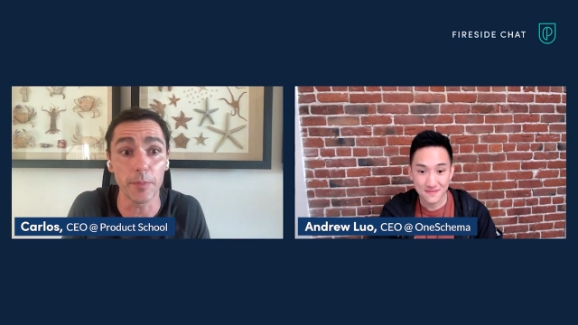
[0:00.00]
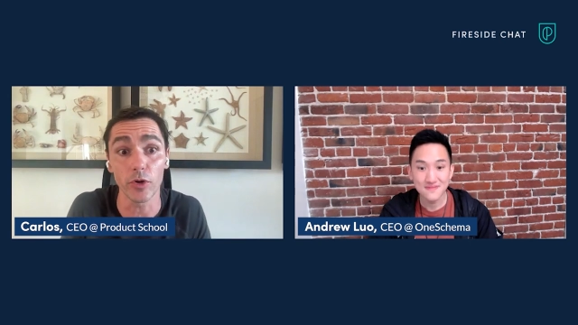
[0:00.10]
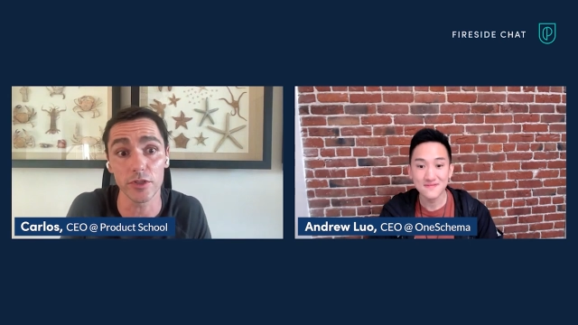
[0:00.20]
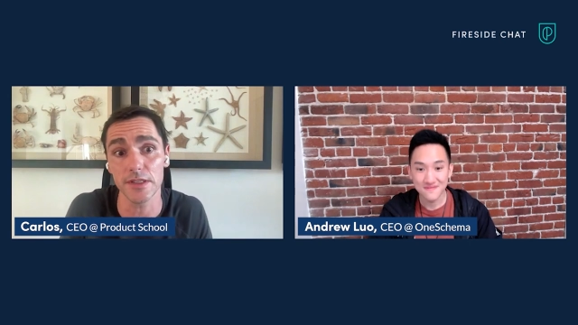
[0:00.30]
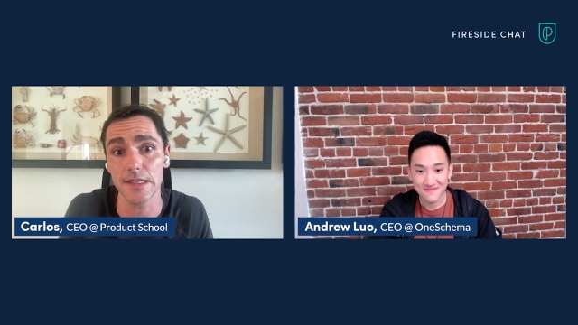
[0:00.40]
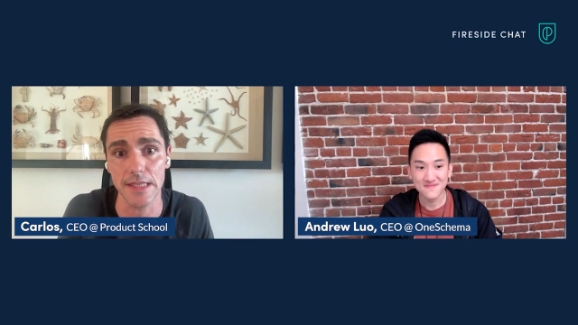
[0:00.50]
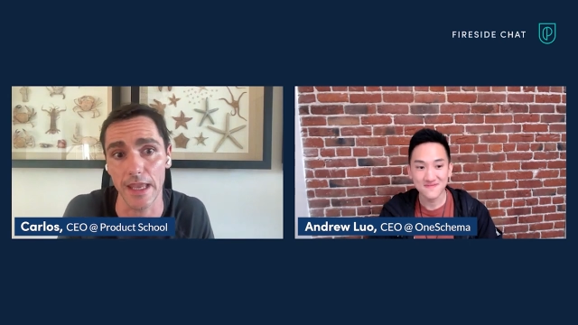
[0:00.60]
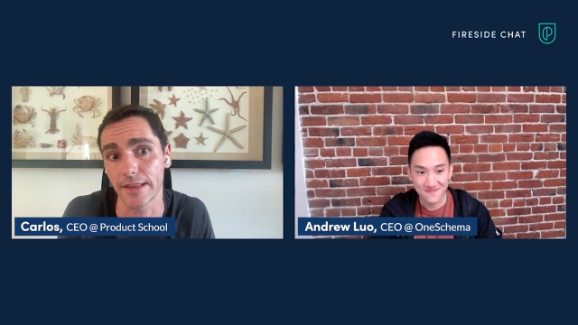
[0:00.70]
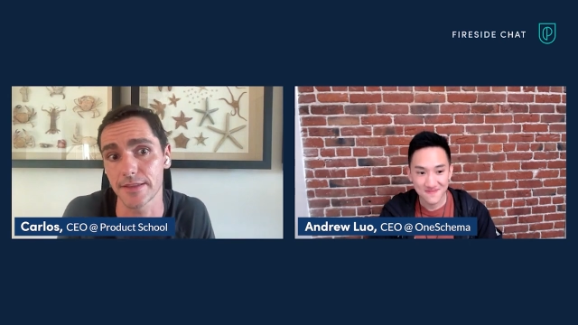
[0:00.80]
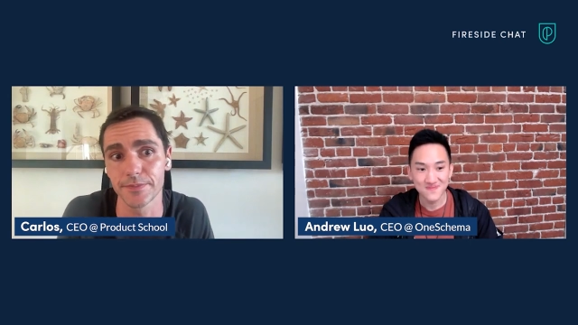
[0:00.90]
Speaker 1: importing these
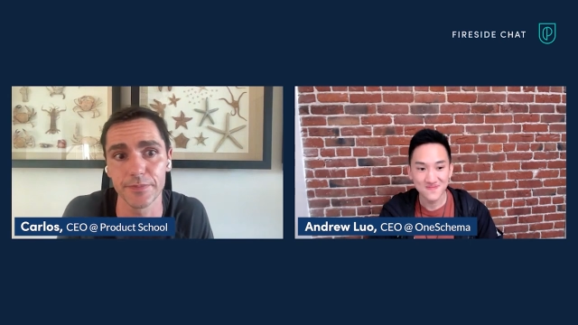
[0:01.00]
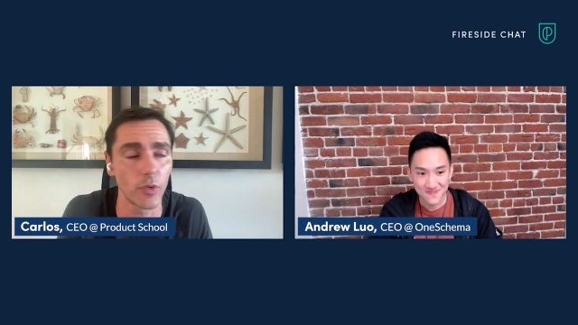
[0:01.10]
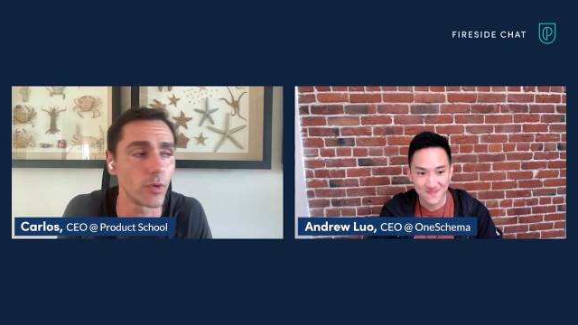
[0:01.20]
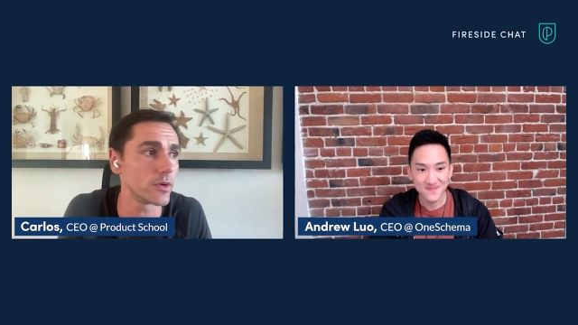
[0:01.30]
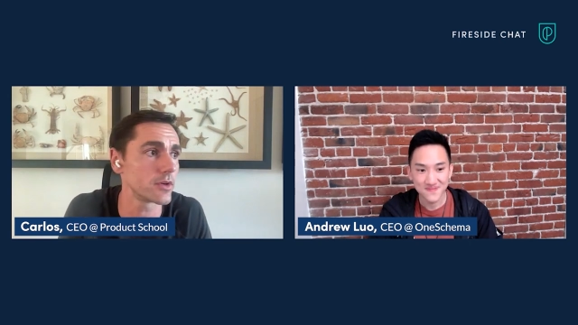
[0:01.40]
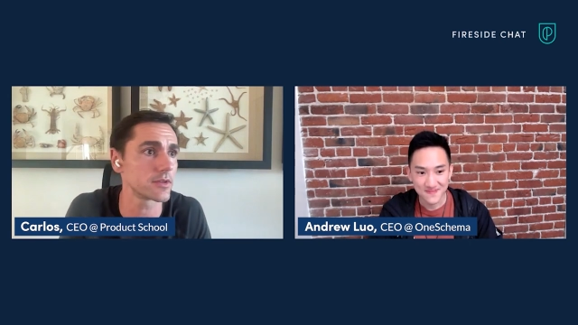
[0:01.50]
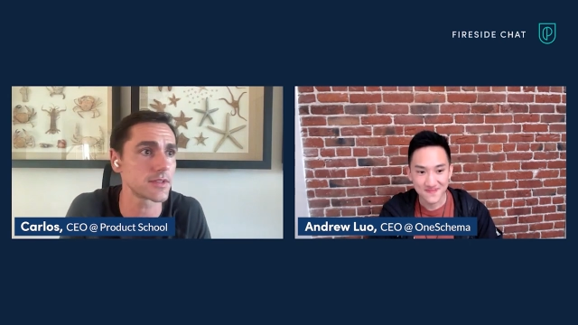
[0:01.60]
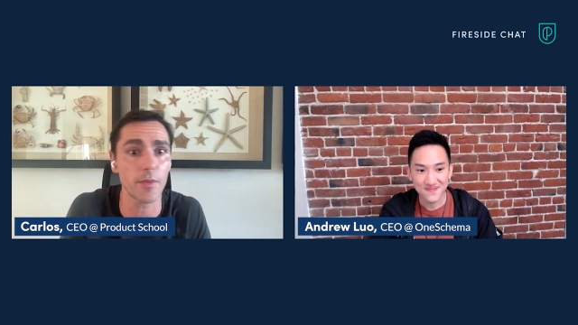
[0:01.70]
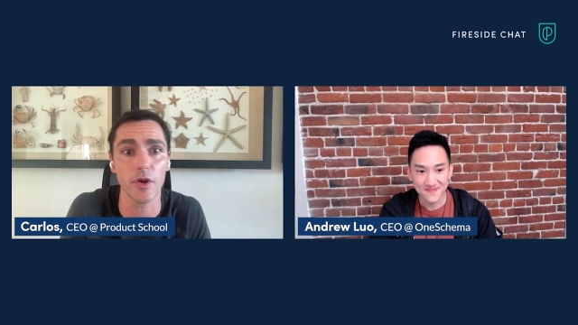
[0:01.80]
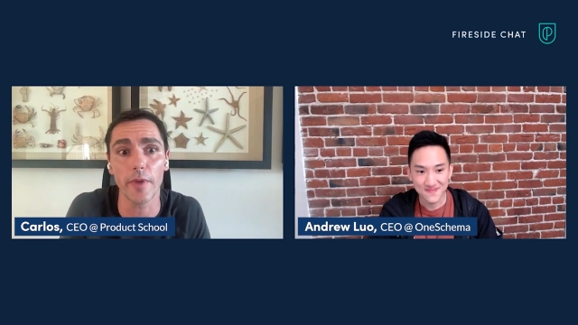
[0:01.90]
tickets. Or
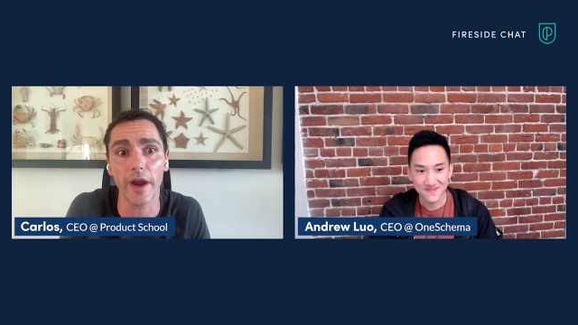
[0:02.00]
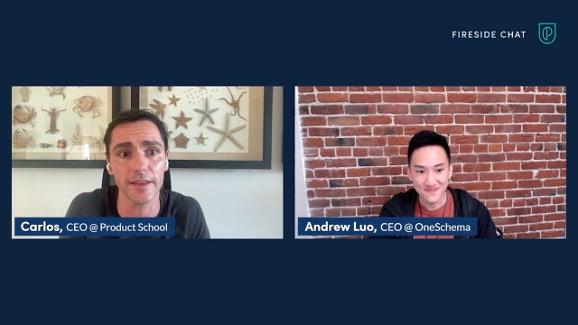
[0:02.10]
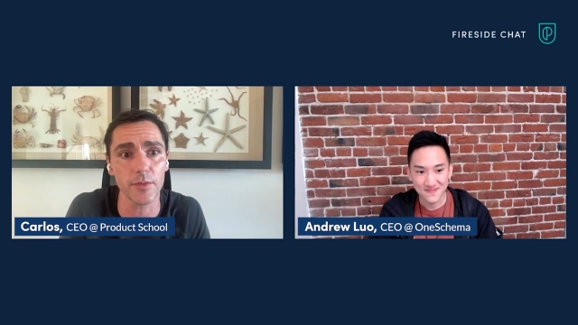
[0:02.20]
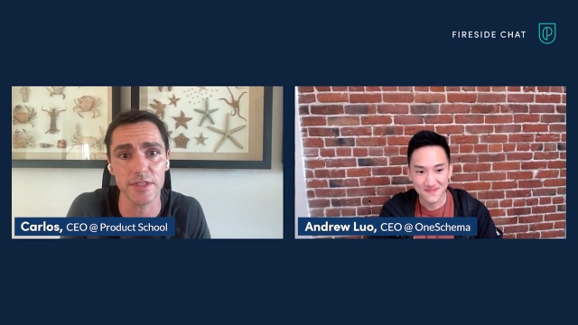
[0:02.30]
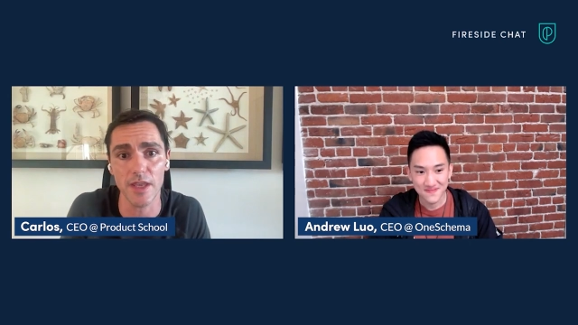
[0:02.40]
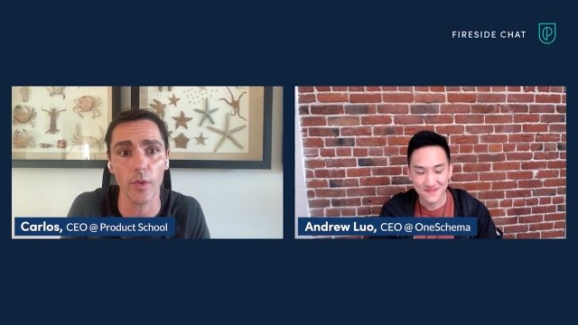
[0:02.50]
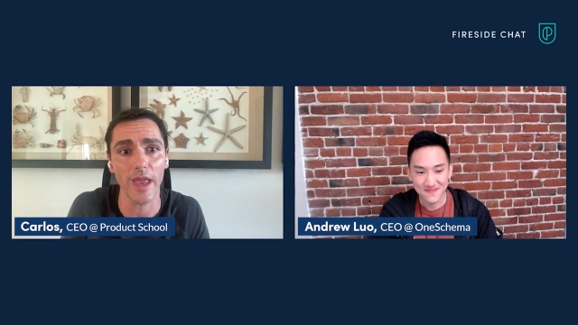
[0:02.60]
someone in marketing would say,